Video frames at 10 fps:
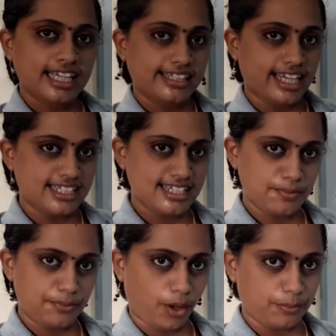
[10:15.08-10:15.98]
That is a
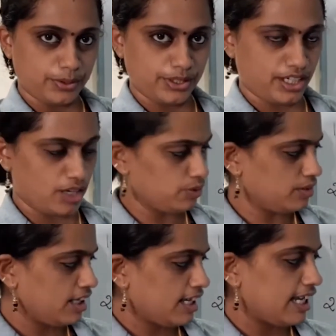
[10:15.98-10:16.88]
proper noun.
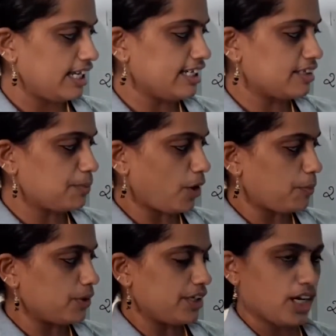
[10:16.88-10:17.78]
Any other
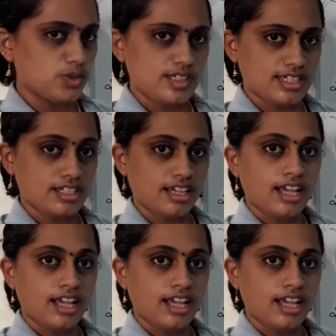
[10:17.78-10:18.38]
proper nouns?